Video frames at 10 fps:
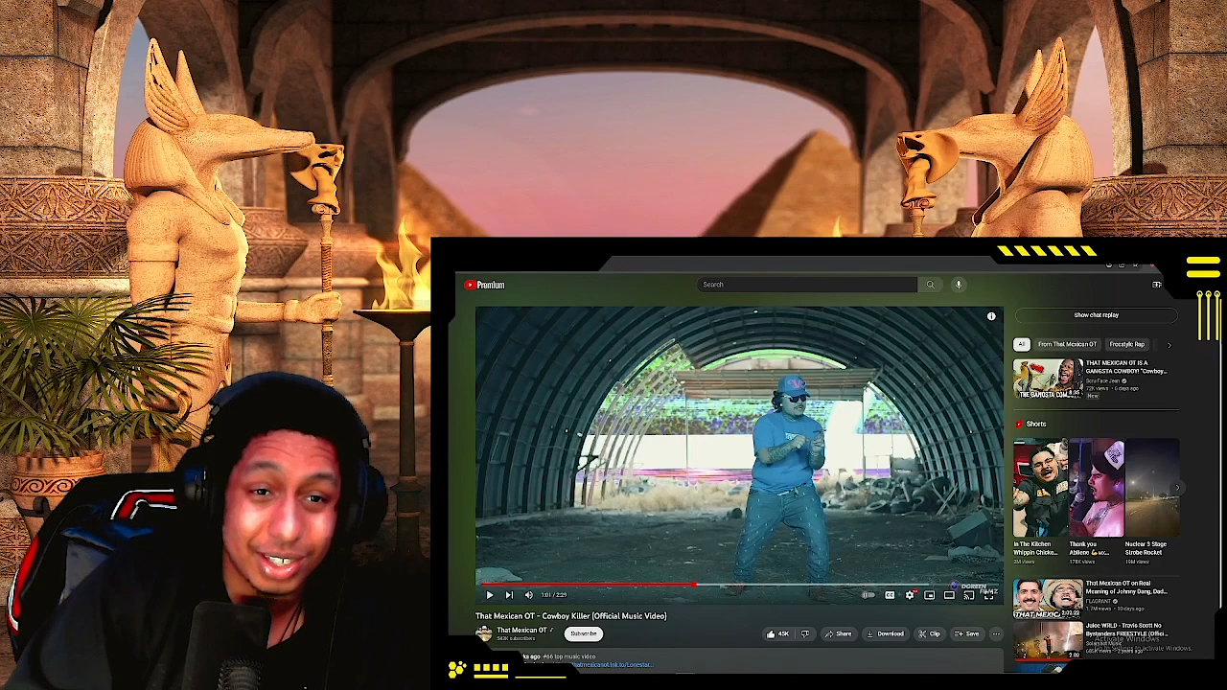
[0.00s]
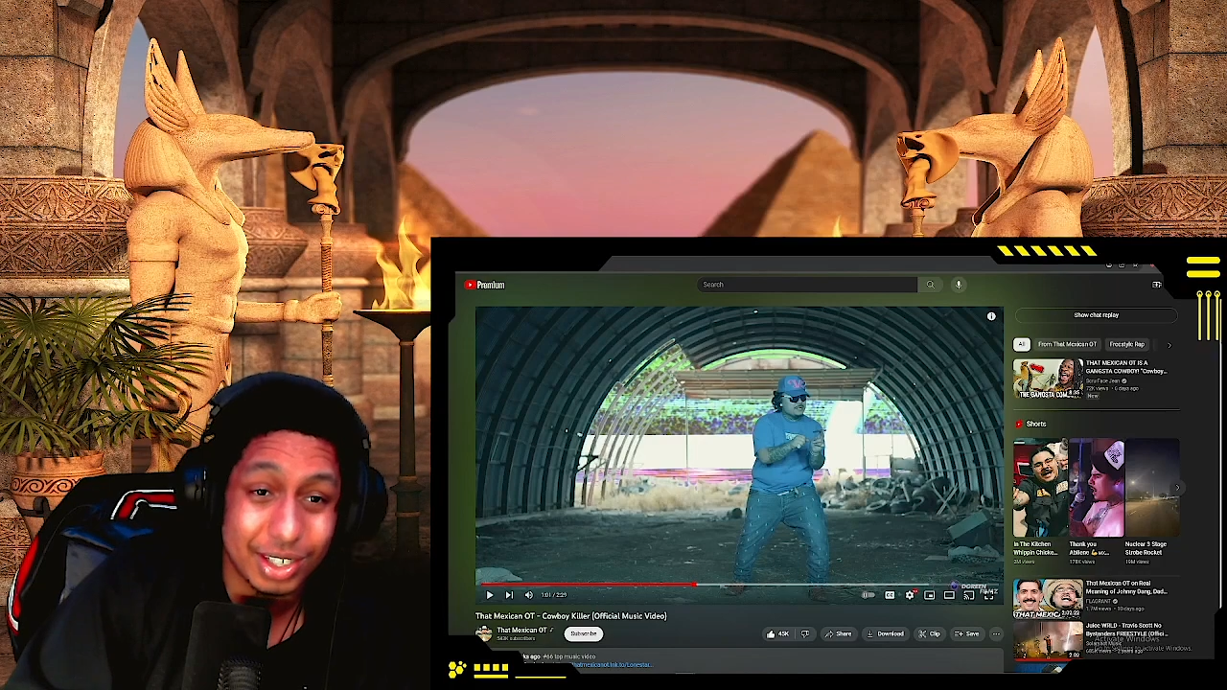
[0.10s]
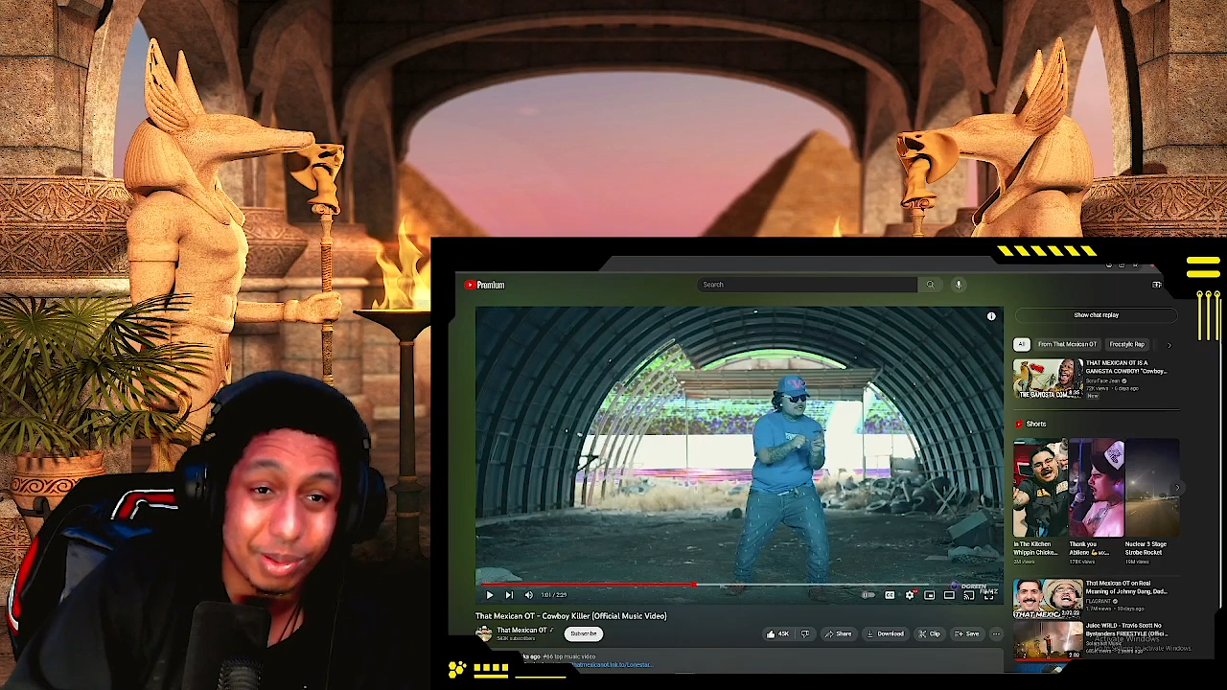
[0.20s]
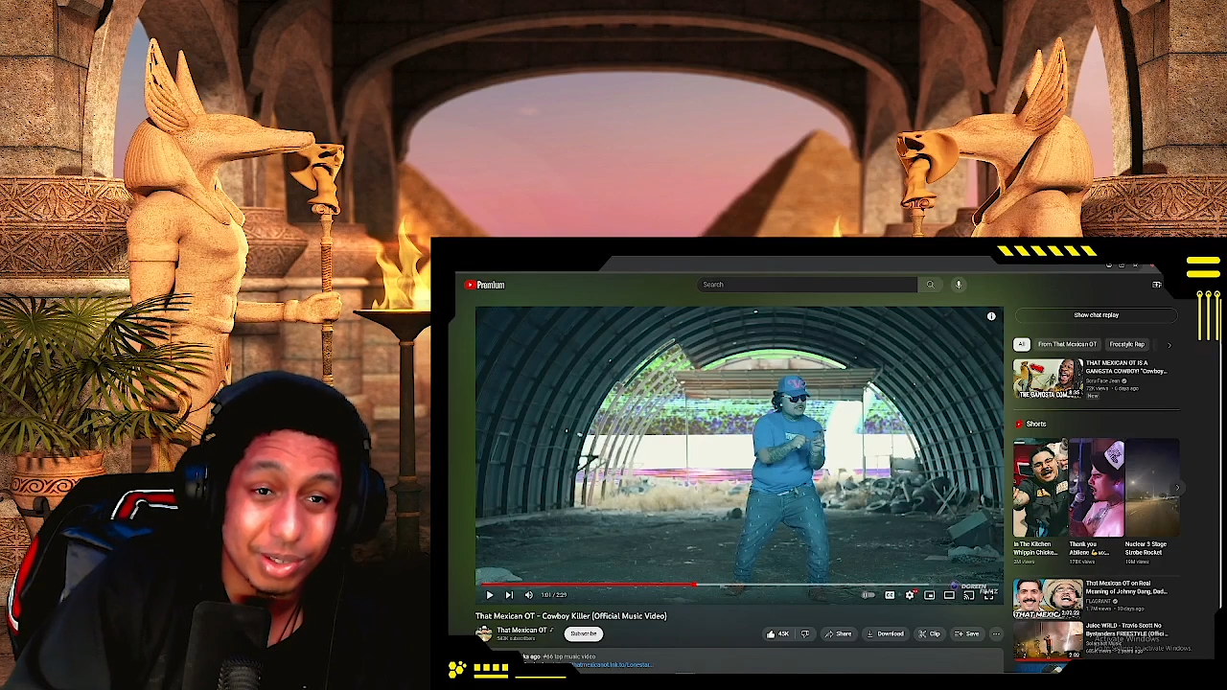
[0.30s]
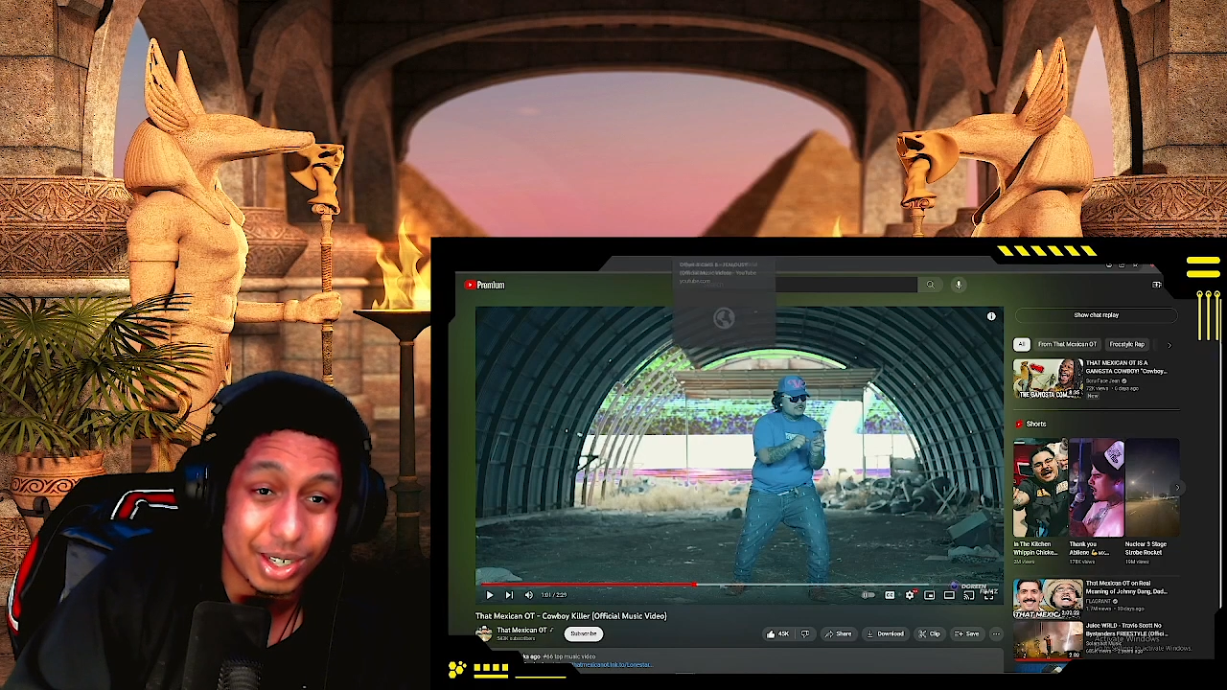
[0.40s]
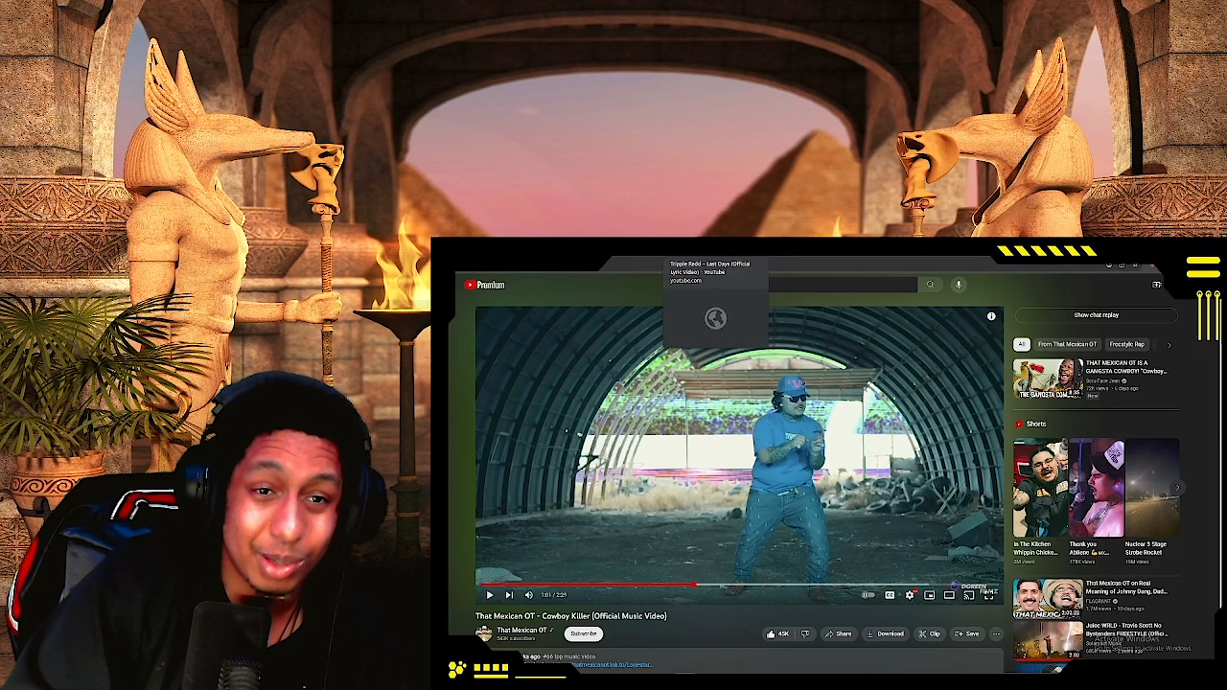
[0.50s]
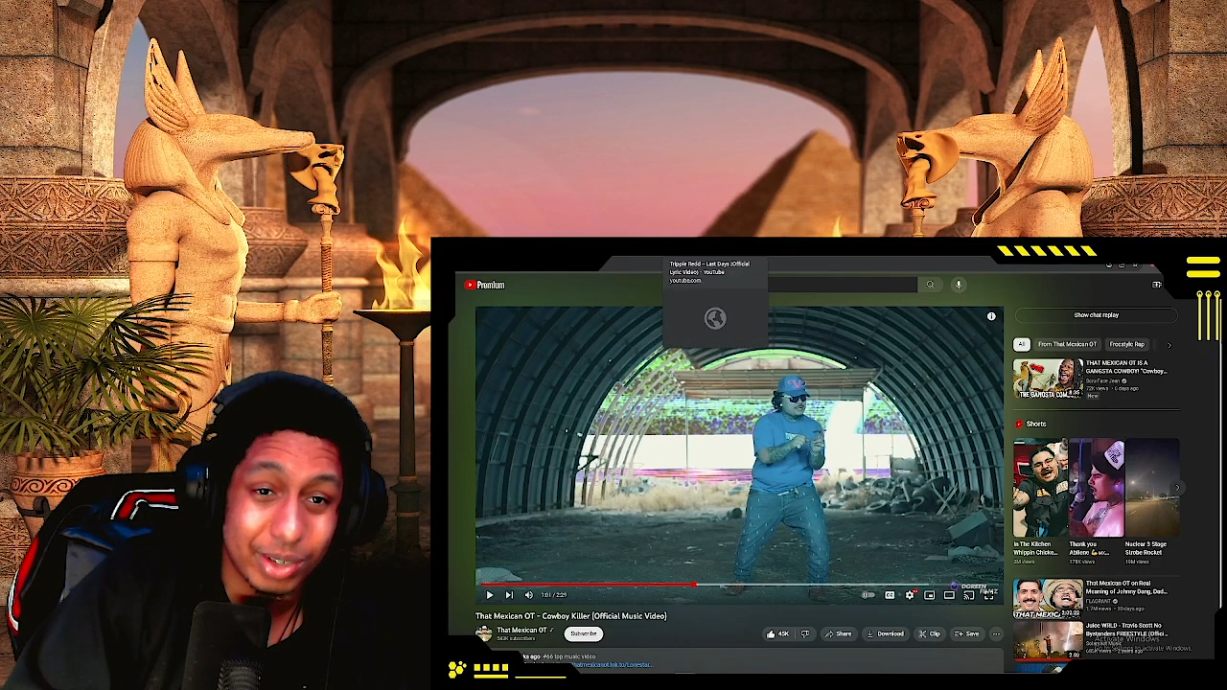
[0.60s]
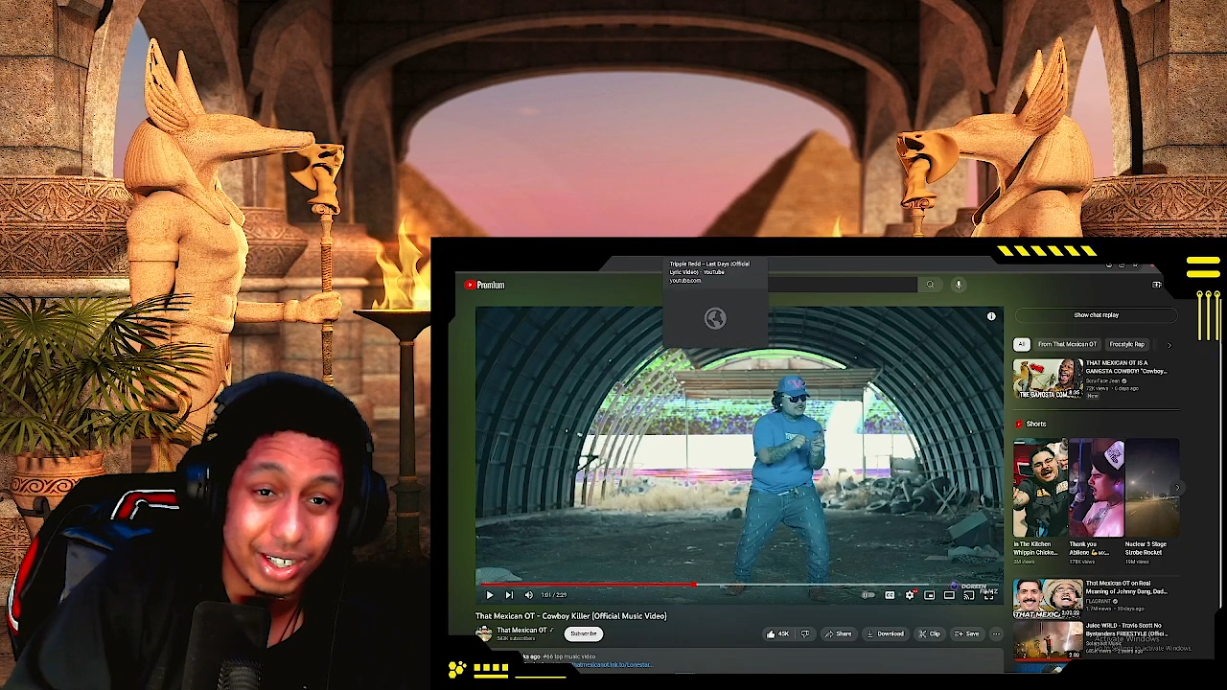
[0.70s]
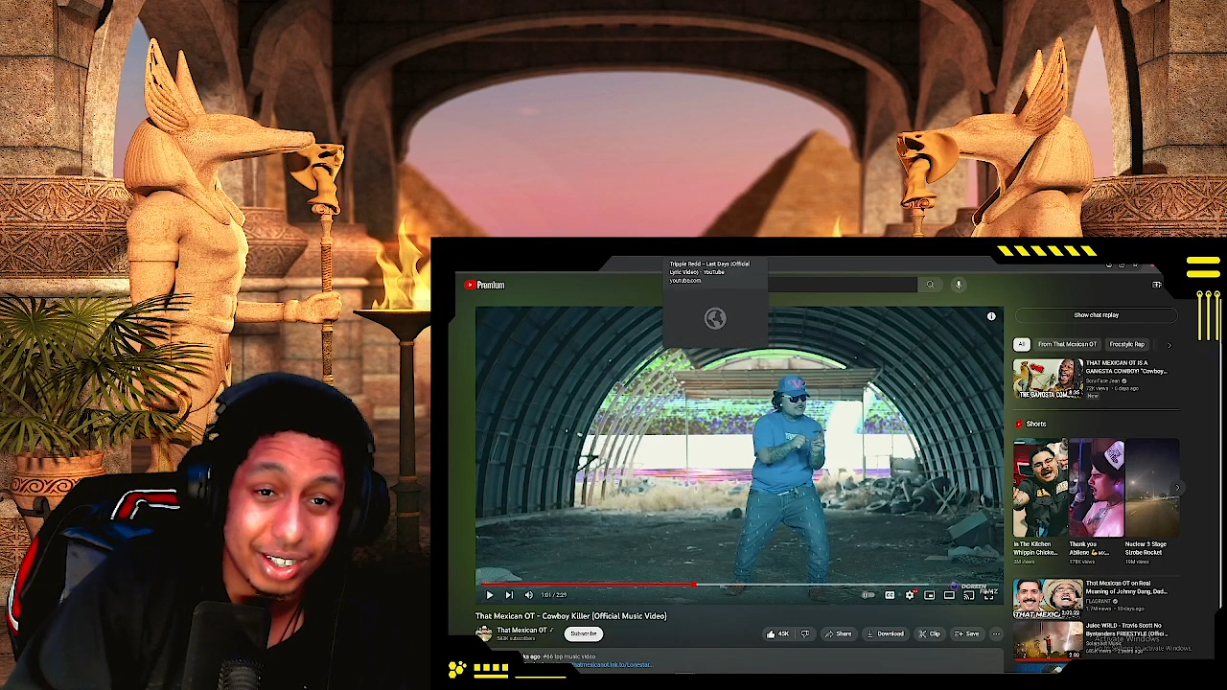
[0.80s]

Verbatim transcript: some shit, bro.